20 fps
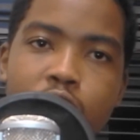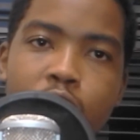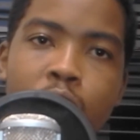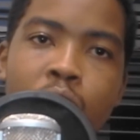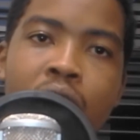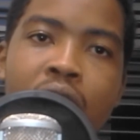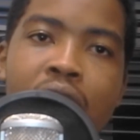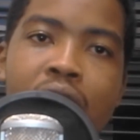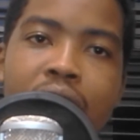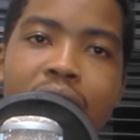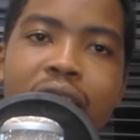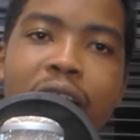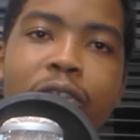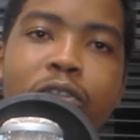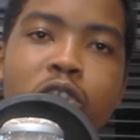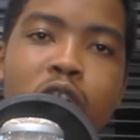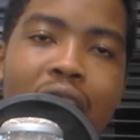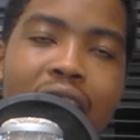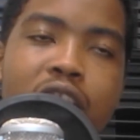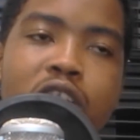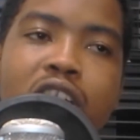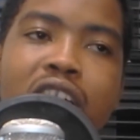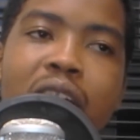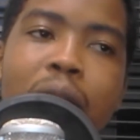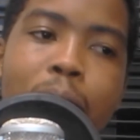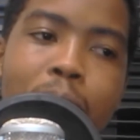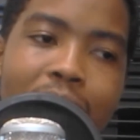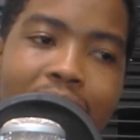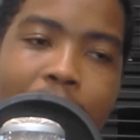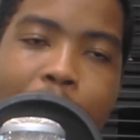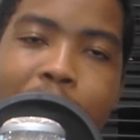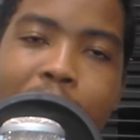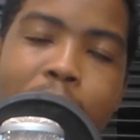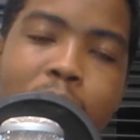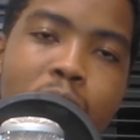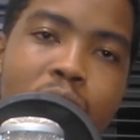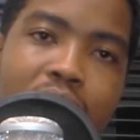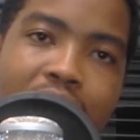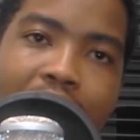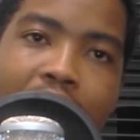So they've tried to keep black
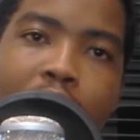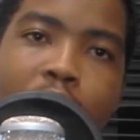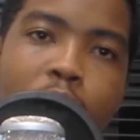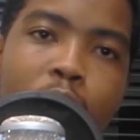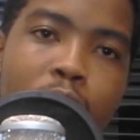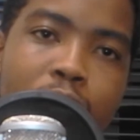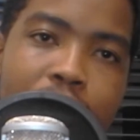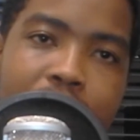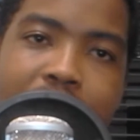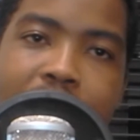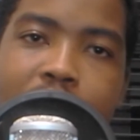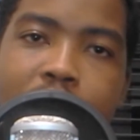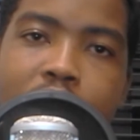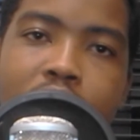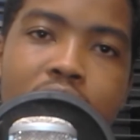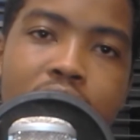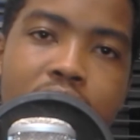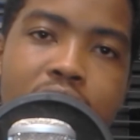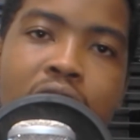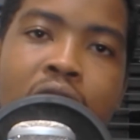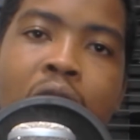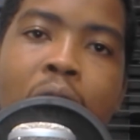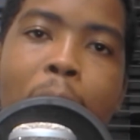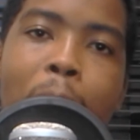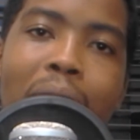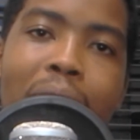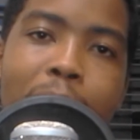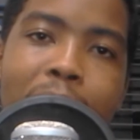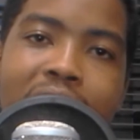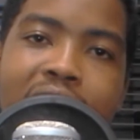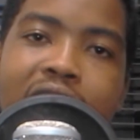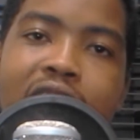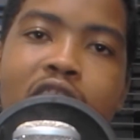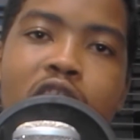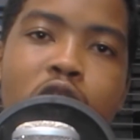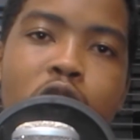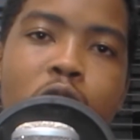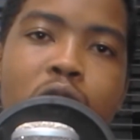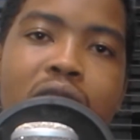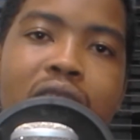people down over the years by making
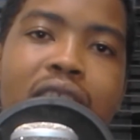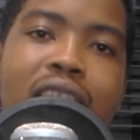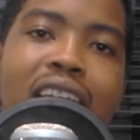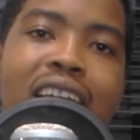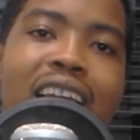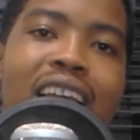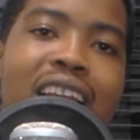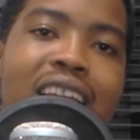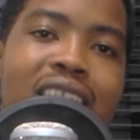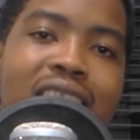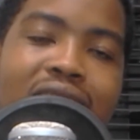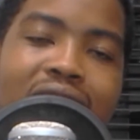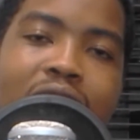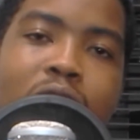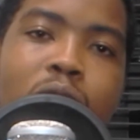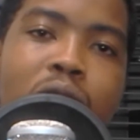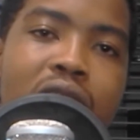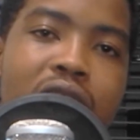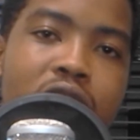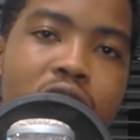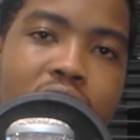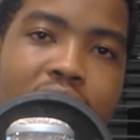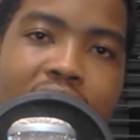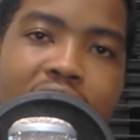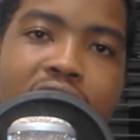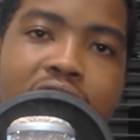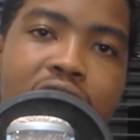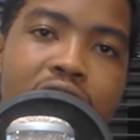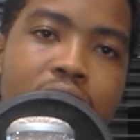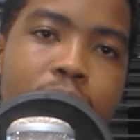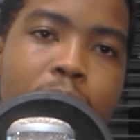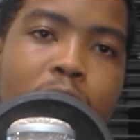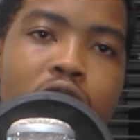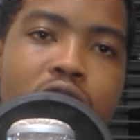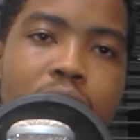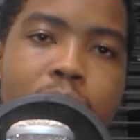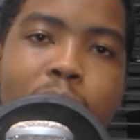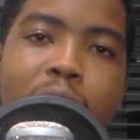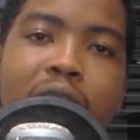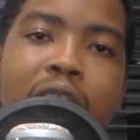sure that they get as little education as possible.